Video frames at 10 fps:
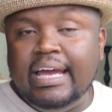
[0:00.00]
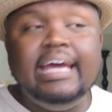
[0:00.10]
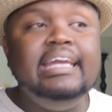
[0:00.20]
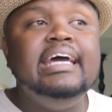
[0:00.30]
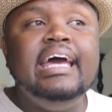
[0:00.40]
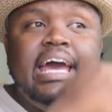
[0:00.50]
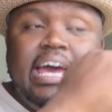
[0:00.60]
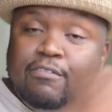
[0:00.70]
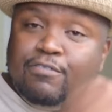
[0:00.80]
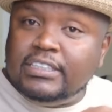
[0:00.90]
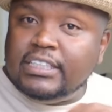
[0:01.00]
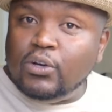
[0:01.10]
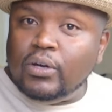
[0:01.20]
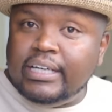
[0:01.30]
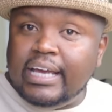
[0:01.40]
And every
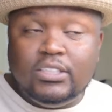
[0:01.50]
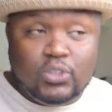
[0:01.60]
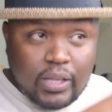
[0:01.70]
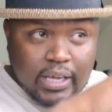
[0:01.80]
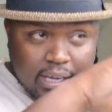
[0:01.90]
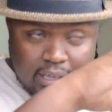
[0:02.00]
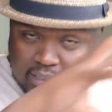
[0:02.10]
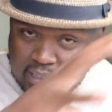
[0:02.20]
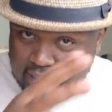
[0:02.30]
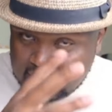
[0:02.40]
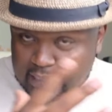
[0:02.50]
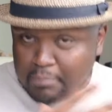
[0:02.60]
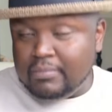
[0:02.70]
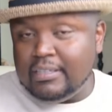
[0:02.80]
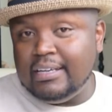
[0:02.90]
single day, so the
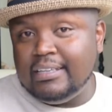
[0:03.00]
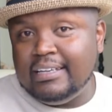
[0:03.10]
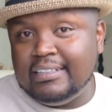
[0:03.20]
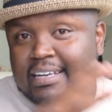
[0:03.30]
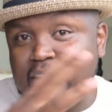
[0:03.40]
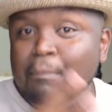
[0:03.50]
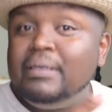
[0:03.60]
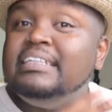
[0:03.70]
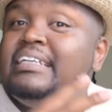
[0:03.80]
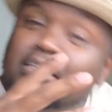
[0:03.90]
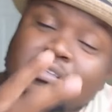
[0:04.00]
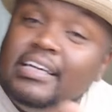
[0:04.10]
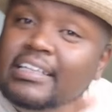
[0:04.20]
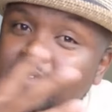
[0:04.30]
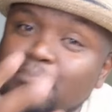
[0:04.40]
numbers that
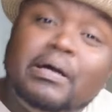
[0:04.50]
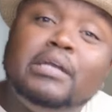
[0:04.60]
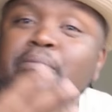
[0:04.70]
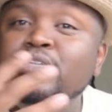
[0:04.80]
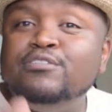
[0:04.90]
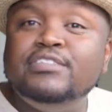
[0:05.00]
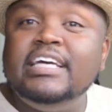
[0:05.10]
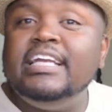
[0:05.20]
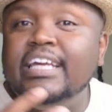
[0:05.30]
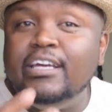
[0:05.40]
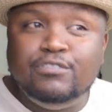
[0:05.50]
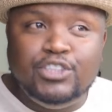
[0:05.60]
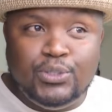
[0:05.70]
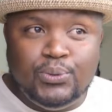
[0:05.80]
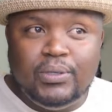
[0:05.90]
the Department of State
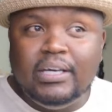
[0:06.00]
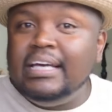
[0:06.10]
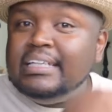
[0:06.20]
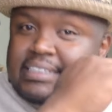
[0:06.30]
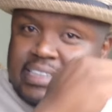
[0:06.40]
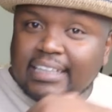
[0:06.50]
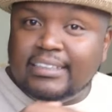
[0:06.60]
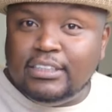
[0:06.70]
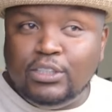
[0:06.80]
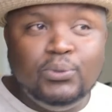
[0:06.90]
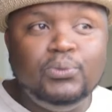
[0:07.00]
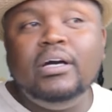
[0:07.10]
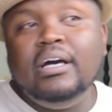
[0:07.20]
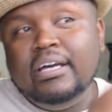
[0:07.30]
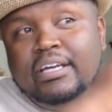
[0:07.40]
gives you tells you,
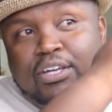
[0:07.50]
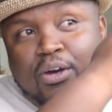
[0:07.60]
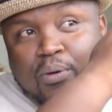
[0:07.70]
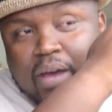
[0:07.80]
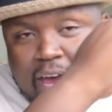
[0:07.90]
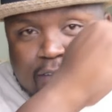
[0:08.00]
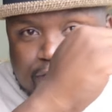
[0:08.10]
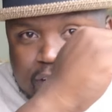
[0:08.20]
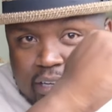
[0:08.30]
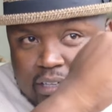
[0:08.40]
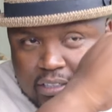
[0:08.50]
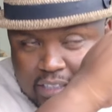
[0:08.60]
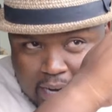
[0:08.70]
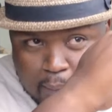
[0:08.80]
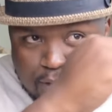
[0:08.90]
you know, the
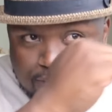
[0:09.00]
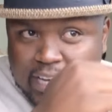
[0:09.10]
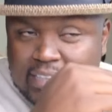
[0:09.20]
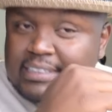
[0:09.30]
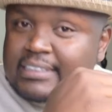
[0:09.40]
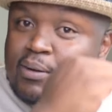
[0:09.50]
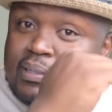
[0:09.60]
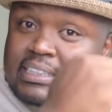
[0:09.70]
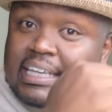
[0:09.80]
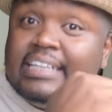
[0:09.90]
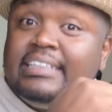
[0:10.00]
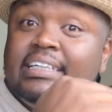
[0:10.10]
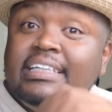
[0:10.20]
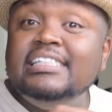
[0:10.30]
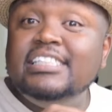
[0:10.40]
number of cases that were selected
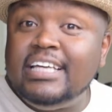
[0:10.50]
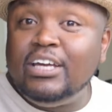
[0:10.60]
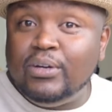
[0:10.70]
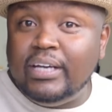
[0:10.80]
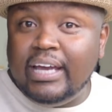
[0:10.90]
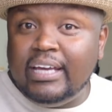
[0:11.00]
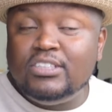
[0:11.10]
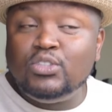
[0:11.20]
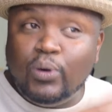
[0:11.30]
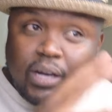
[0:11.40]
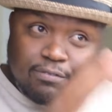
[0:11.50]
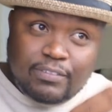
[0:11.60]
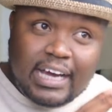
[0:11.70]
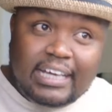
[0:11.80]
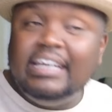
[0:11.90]
each single day. So what I've
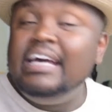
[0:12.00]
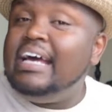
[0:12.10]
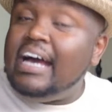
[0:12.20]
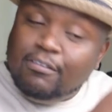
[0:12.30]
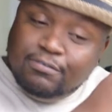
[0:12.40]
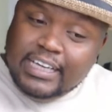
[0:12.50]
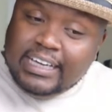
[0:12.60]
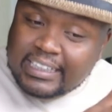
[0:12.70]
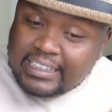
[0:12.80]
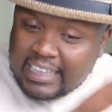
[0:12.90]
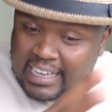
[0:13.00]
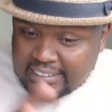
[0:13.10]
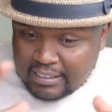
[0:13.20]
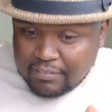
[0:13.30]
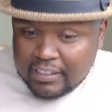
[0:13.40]
done, I've taken the
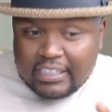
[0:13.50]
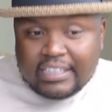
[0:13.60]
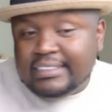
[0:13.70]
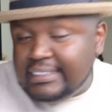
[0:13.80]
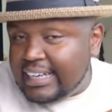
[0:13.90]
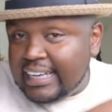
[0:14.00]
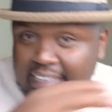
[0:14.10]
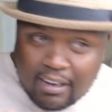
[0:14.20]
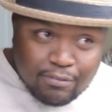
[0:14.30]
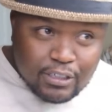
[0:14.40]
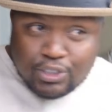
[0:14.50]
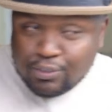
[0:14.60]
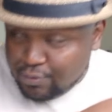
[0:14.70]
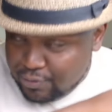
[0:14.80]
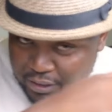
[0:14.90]
last 7 years, taken an average
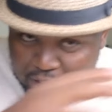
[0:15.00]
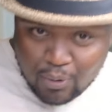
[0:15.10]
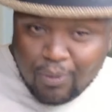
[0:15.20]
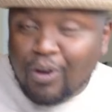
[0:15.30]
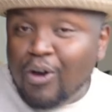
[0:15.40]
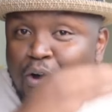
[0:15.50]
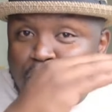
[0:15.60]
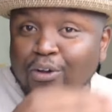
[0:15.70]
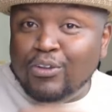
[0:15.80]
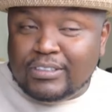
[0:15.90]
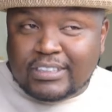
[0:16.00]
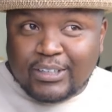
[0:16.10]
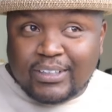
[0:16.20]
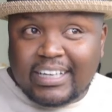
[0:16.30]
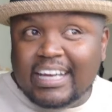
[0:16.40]
of, you know, all those
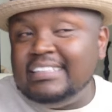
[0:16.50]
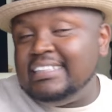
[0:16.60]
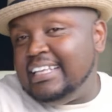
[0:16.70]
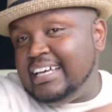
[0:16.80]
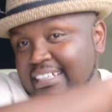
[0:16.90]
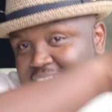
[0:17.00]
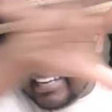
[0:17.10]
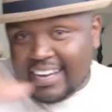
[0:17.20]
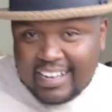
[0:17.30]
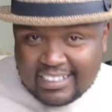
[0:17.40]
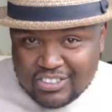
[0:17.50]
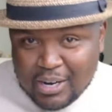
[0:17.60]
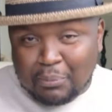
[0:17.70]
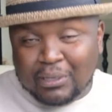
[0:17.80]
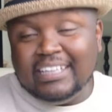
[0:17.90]
single days, and then
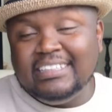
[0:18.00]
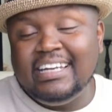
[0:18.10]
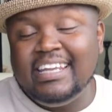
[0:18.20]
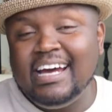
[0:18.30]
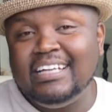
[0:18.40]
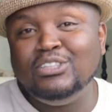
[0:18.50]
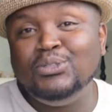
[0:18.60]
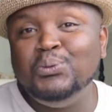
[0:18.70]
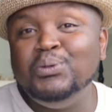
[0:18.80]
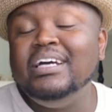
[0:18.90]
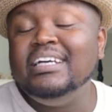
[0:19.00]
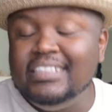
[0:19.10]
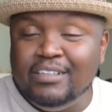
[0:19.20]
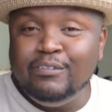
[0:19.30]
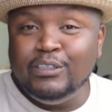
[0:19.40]
extrapolated that to
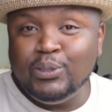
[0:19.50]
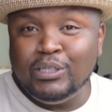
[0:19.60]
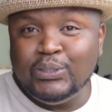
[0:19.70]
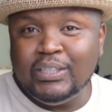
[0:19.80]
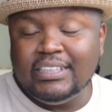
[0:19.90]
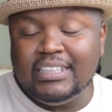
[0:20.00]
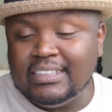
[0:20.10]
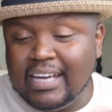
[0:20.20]
DV-2026.